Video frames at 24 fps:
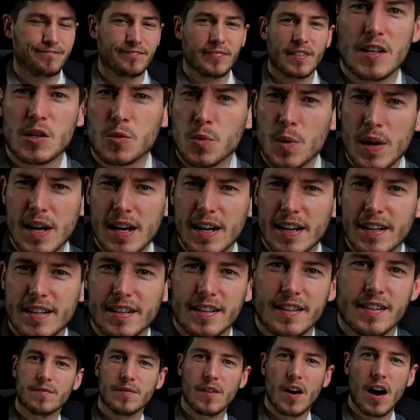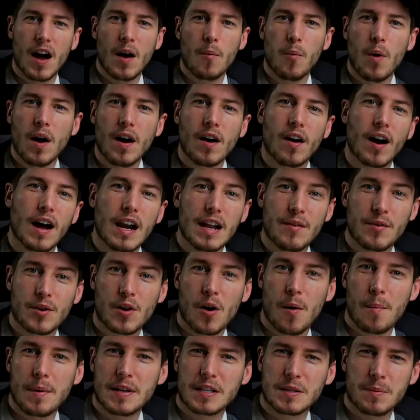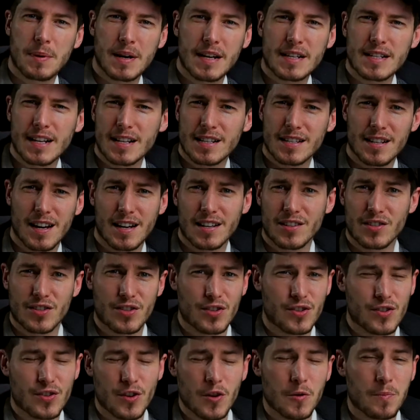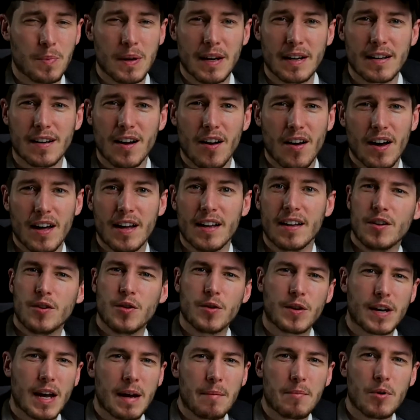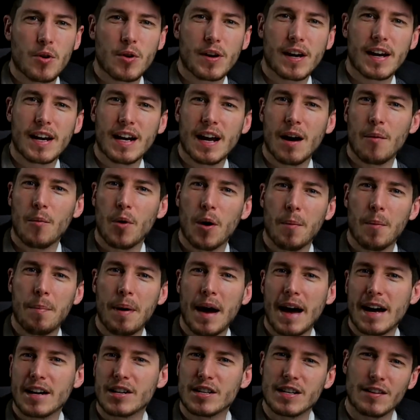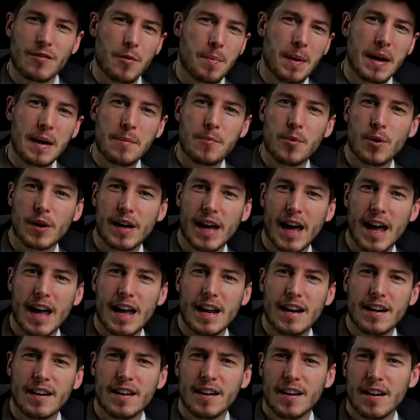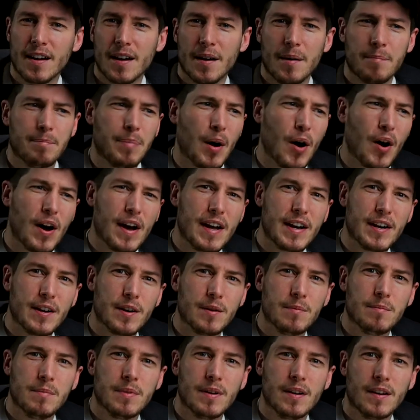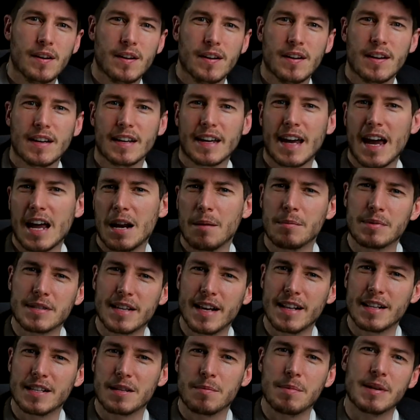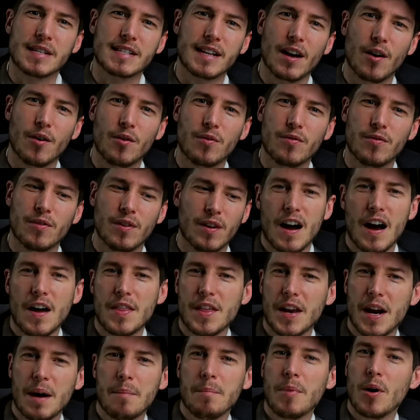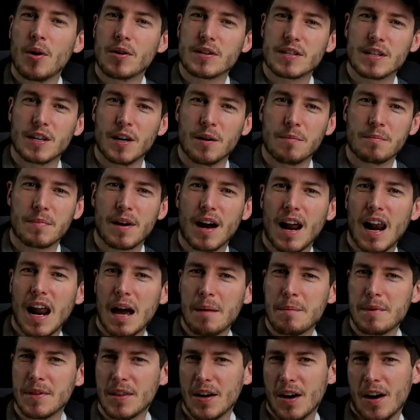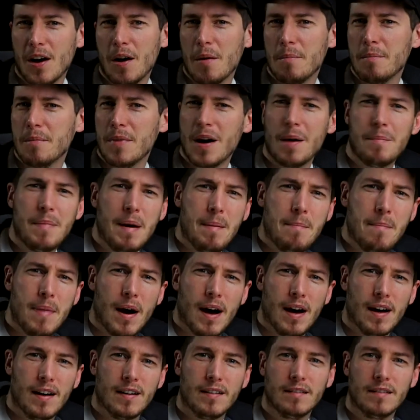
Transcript: It's weird. I had one guy leave a comment to me and he said something stupid like, you keep looking at what packages other people are getting, buying them, getting them sent to myself, and then unboxing them, claiming that I'm a member.